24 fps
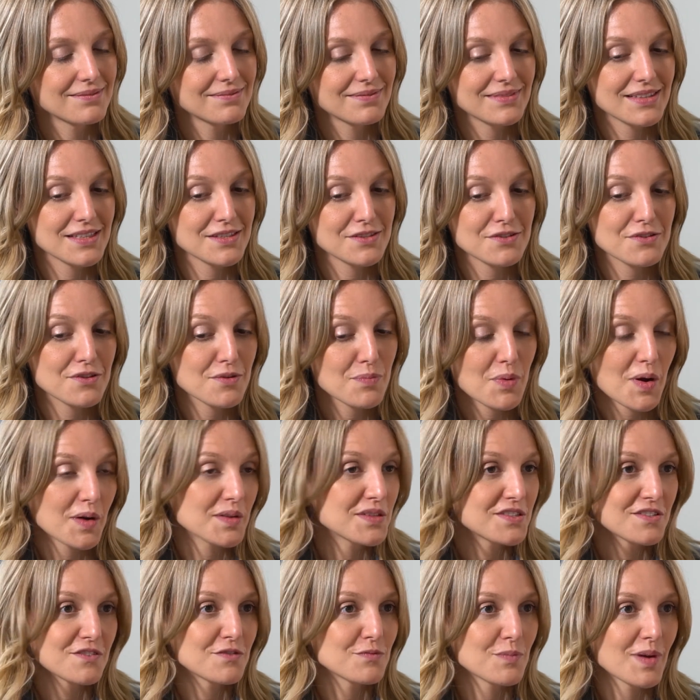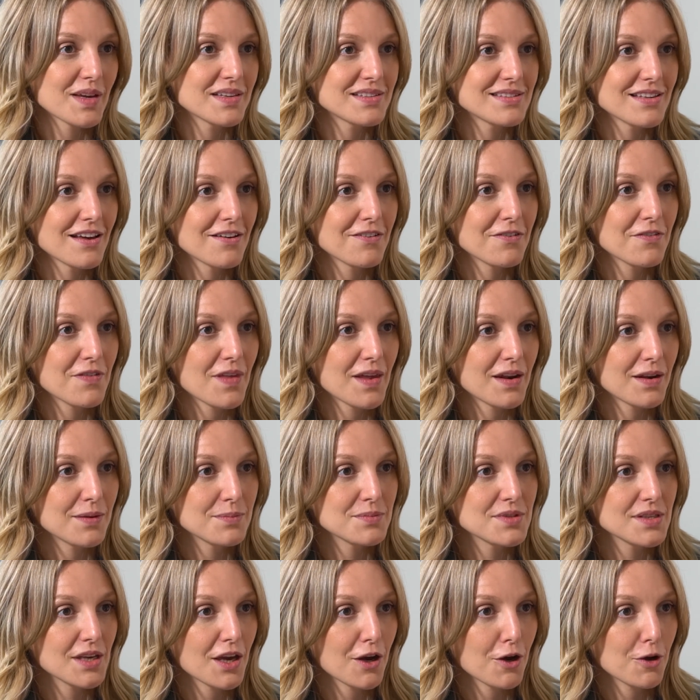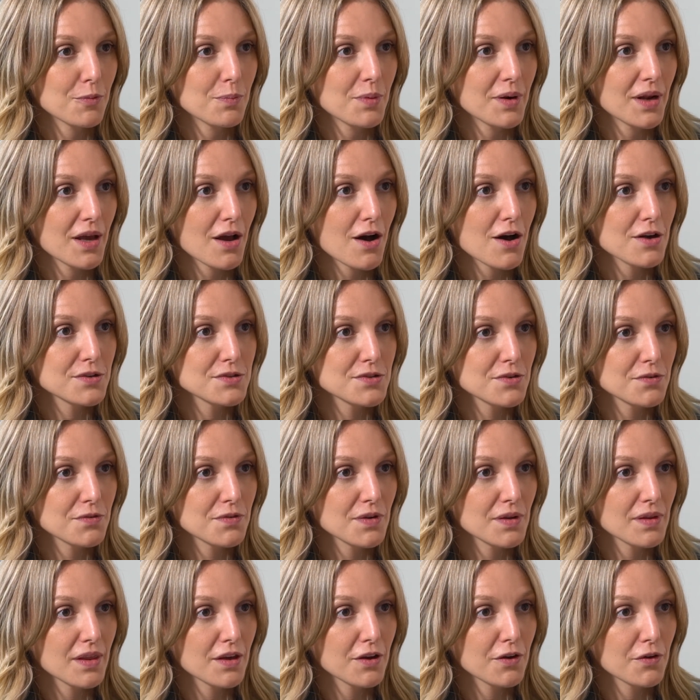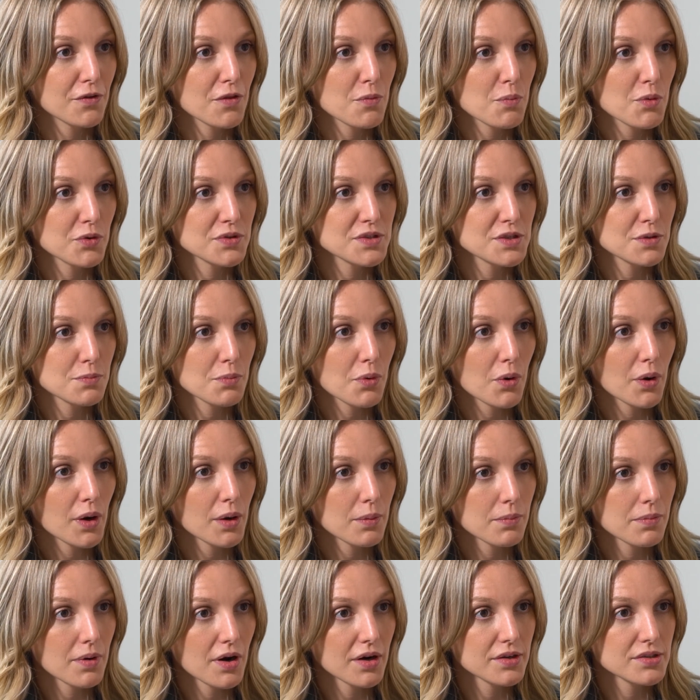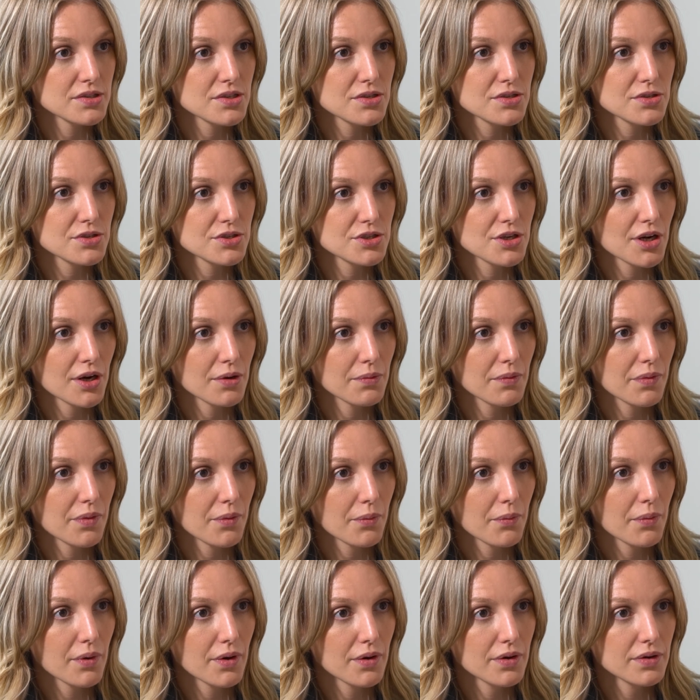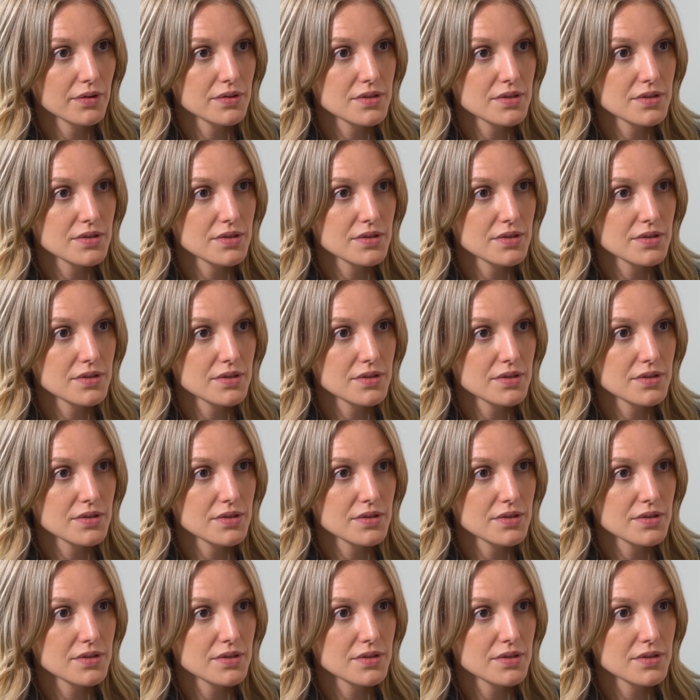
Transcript: these are the parts of myself that I'm scared, but I also feel like are the most important parts to share with the world.